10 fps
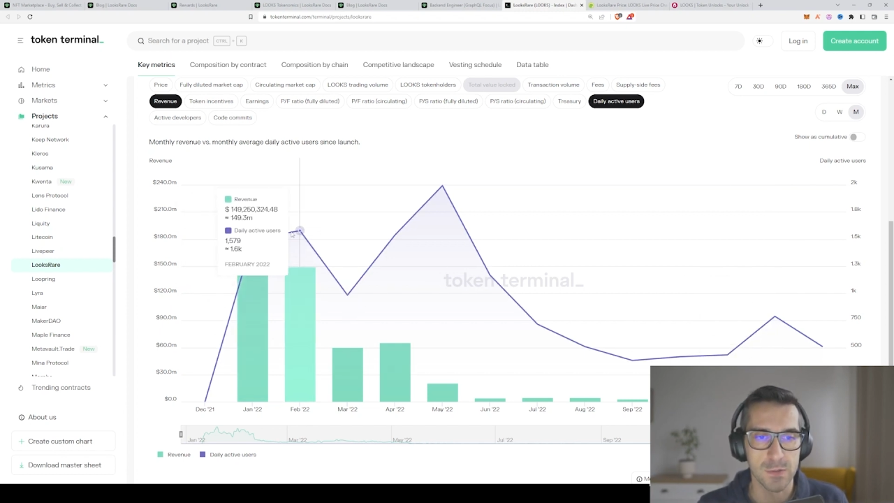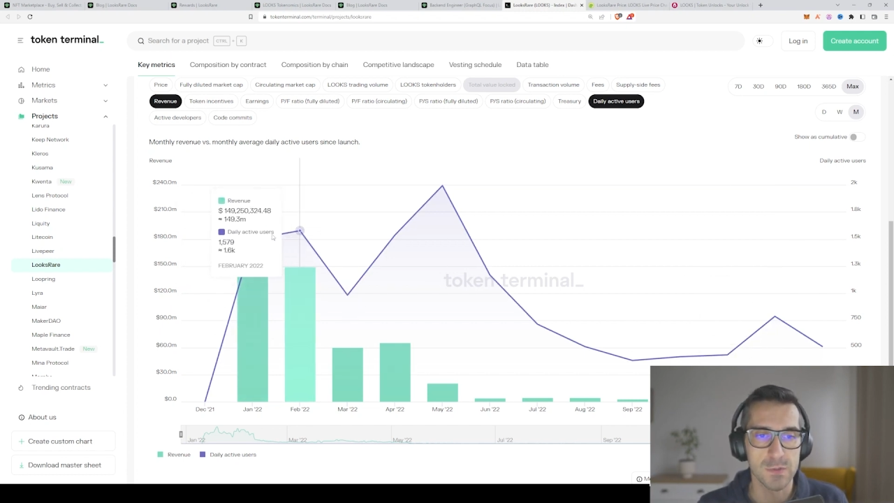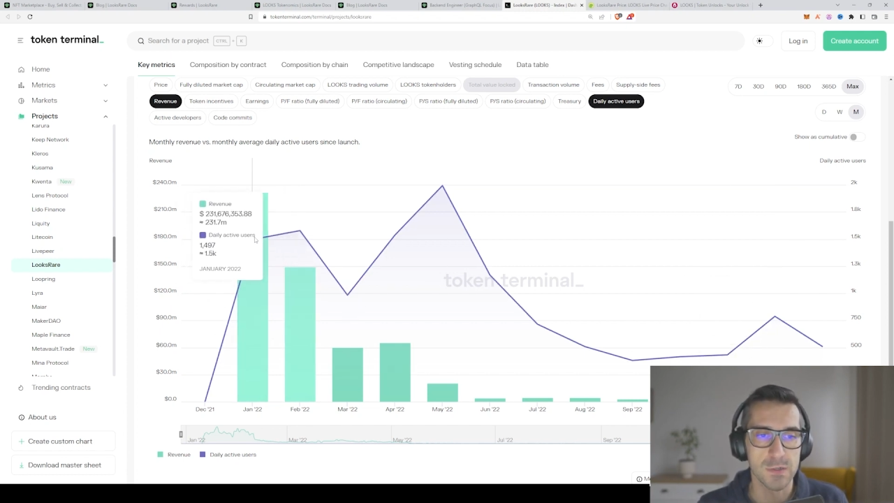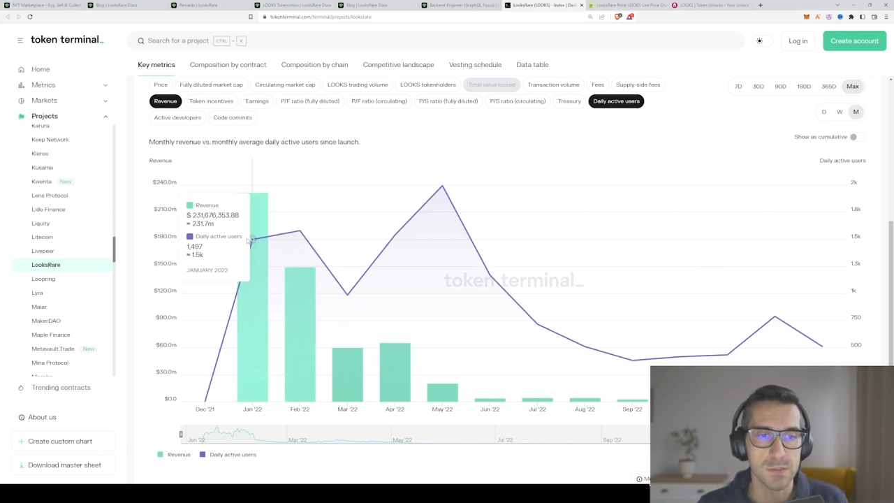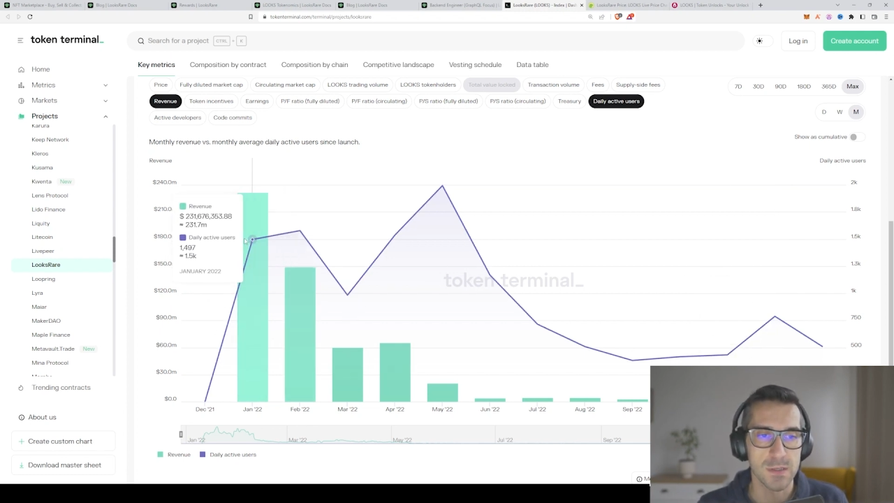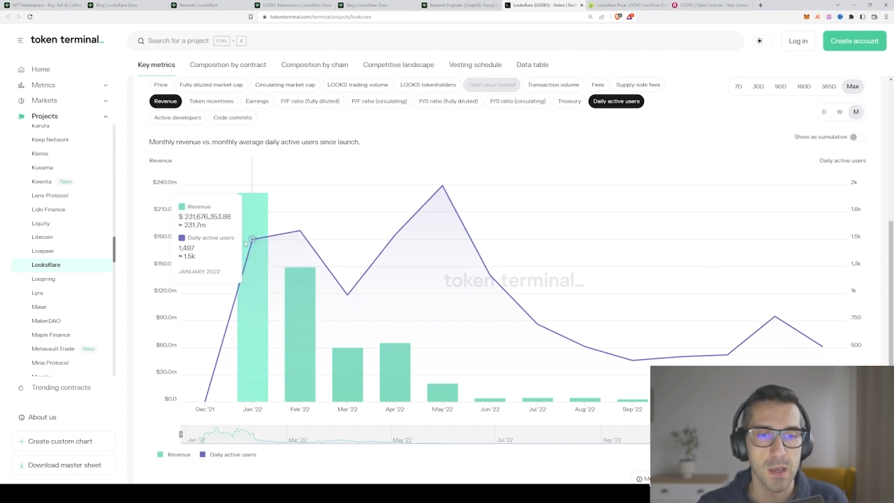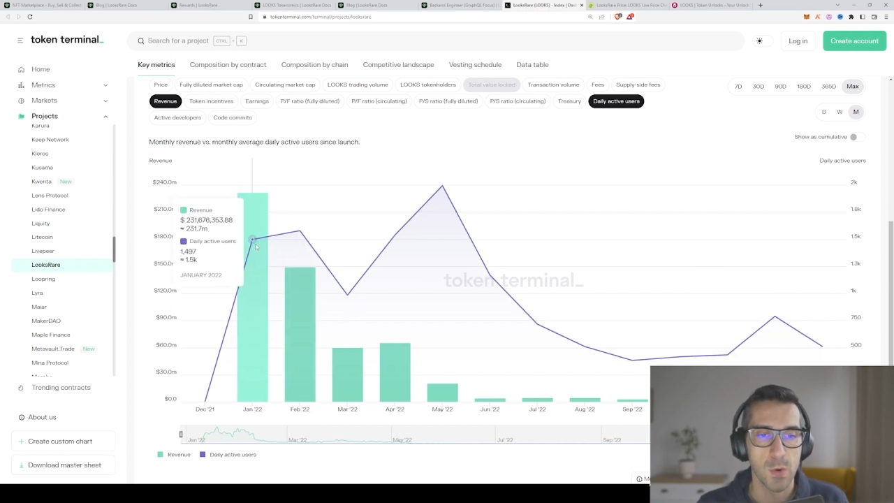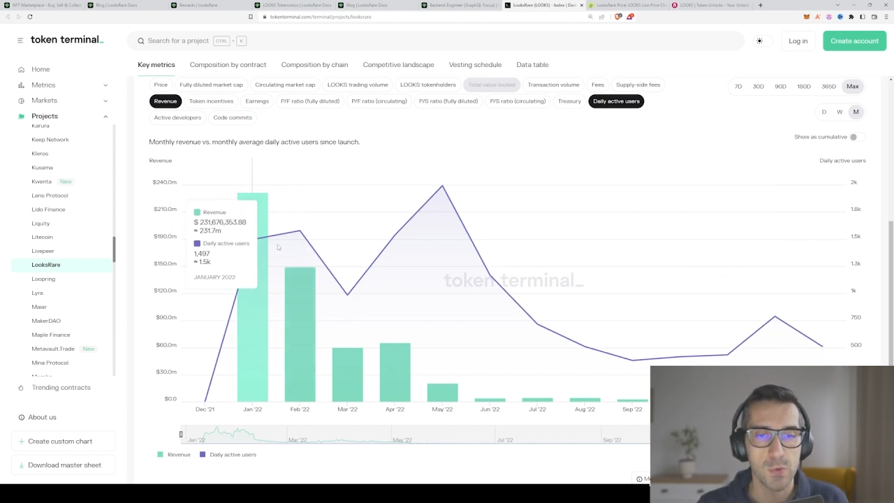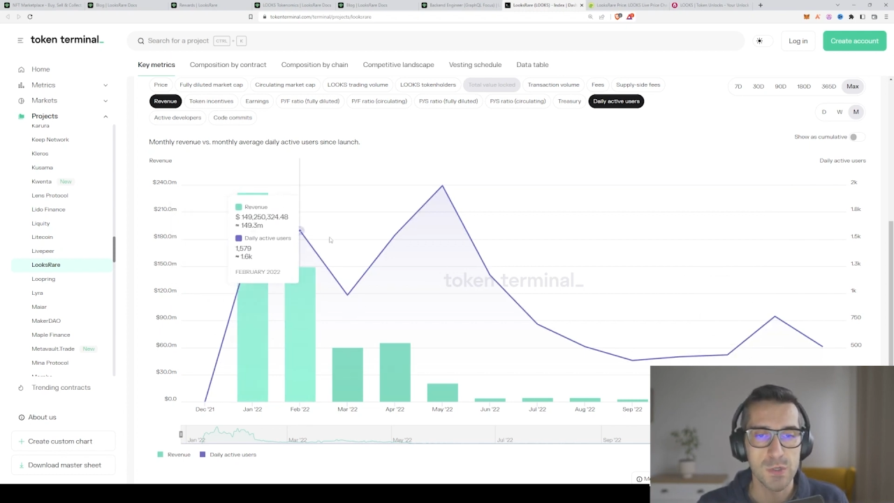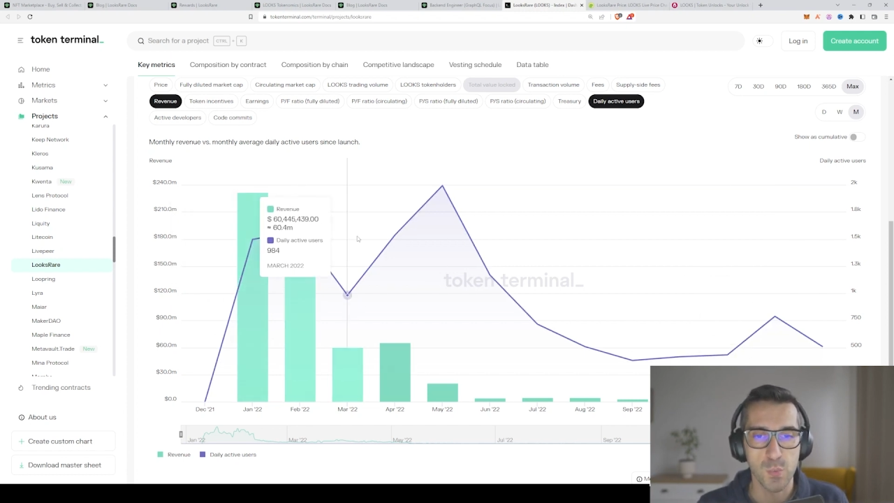users,
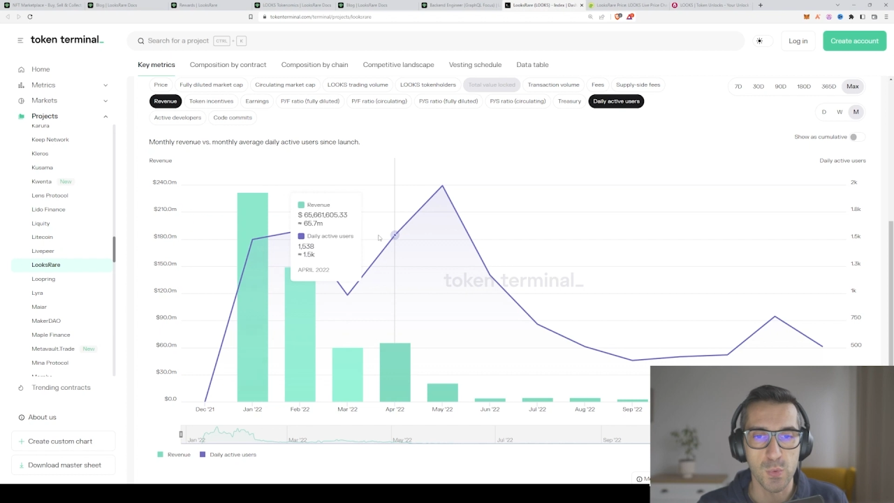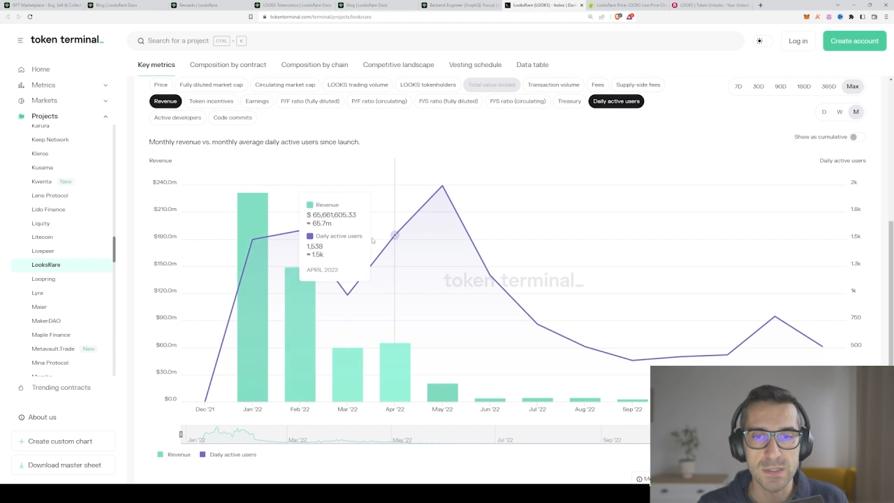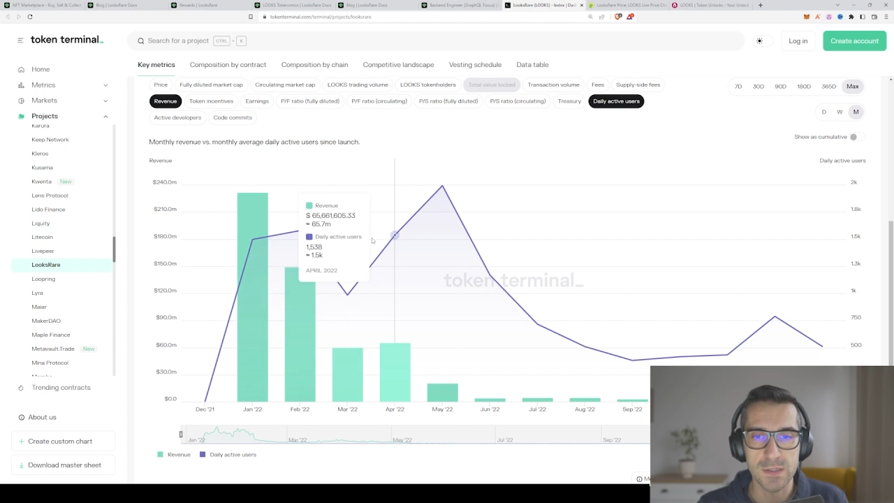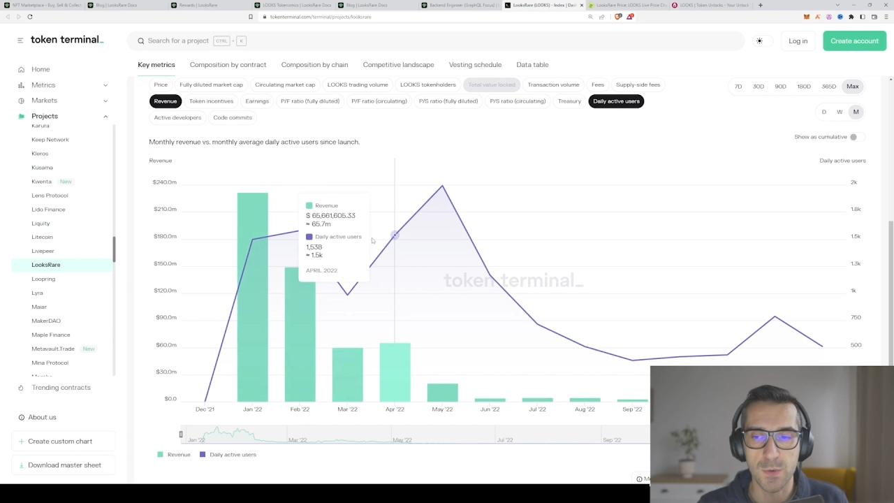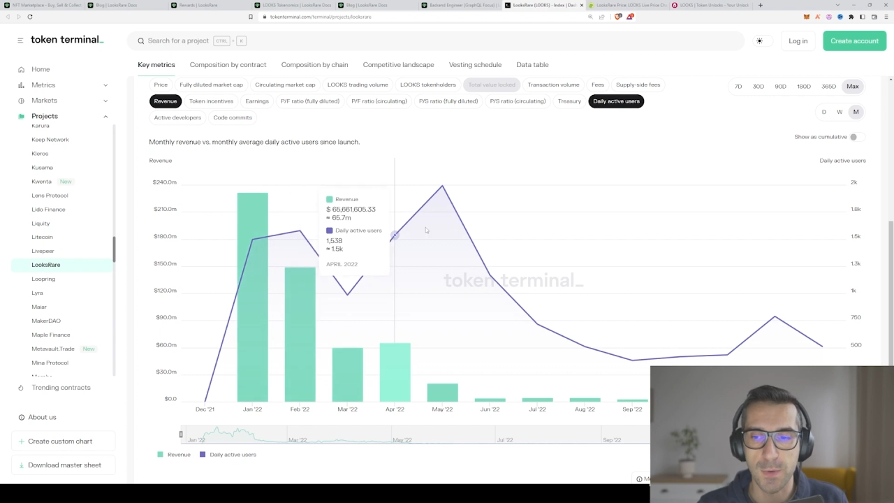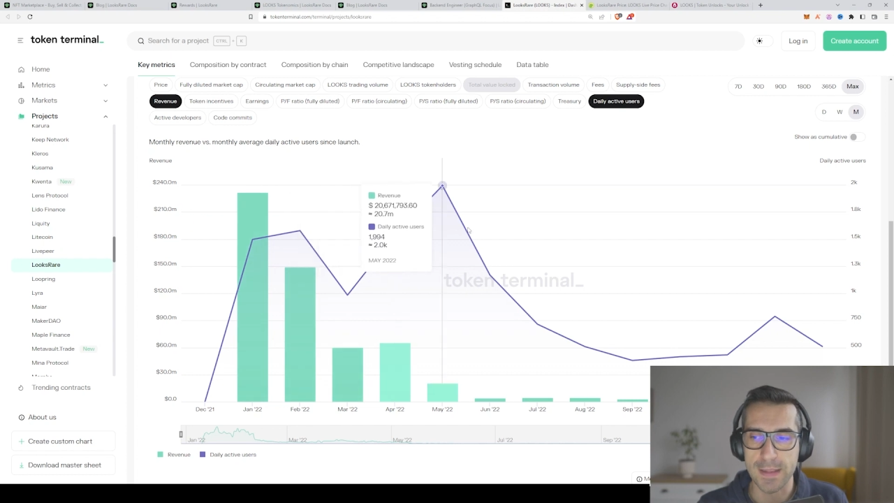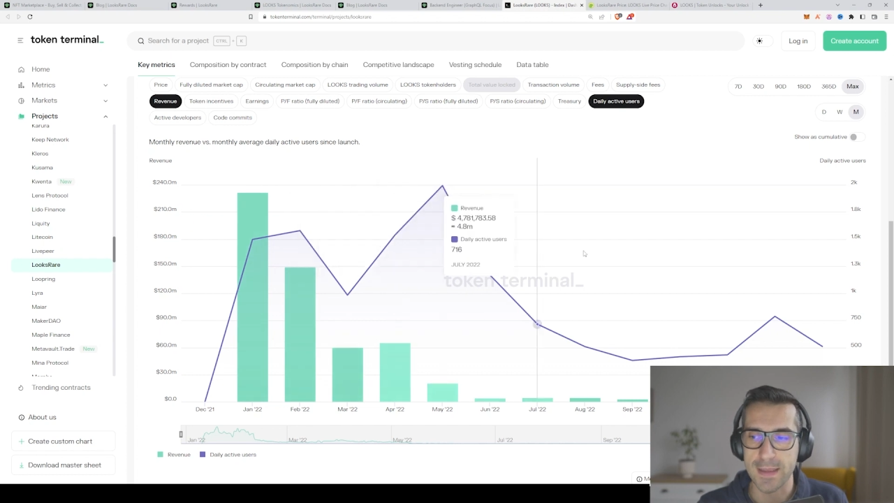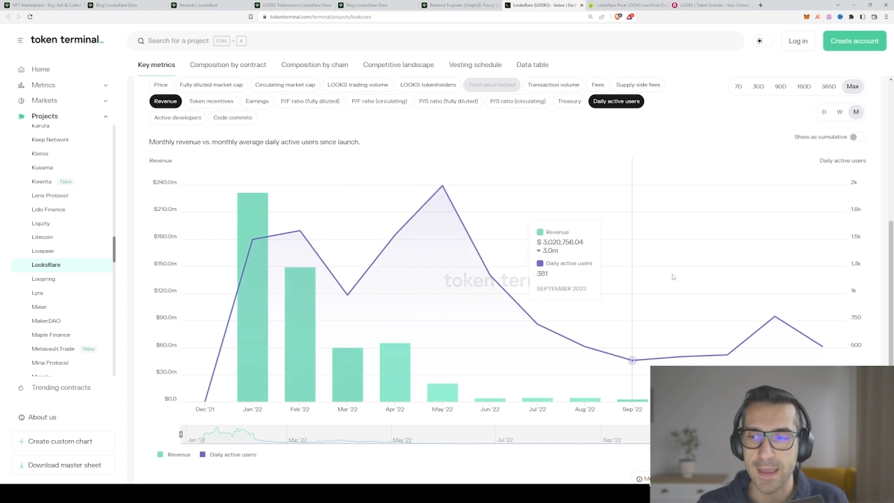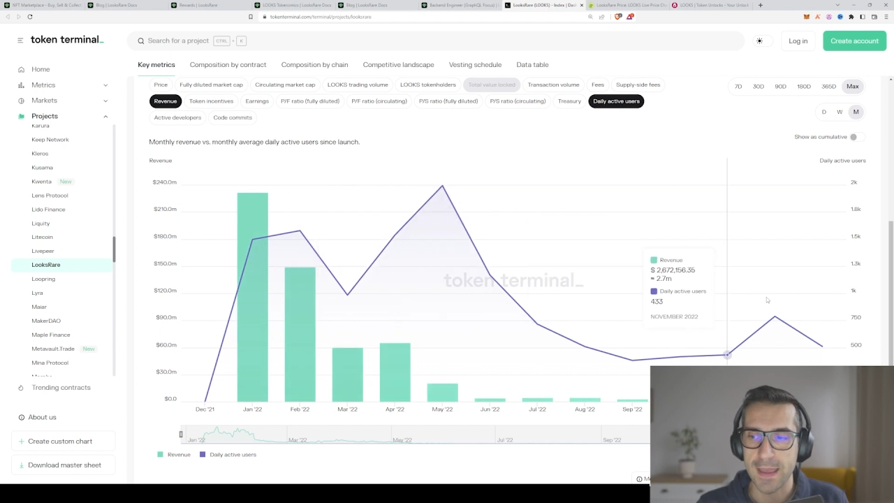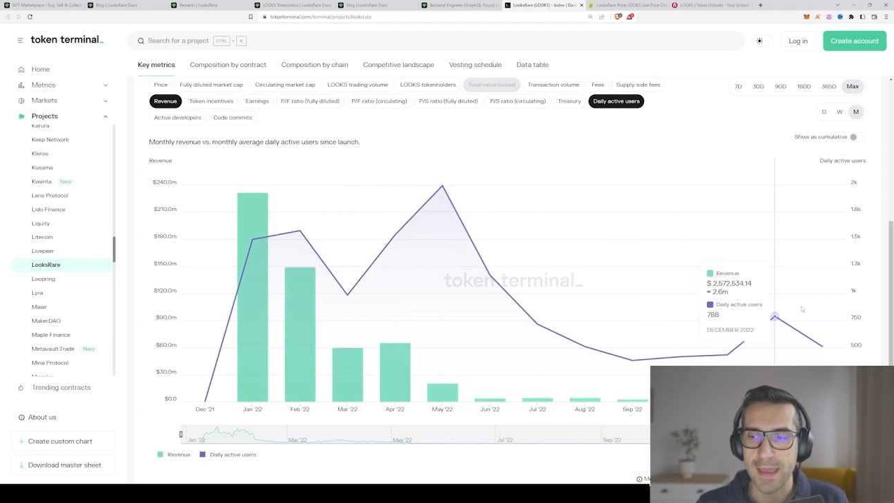which wasn't great.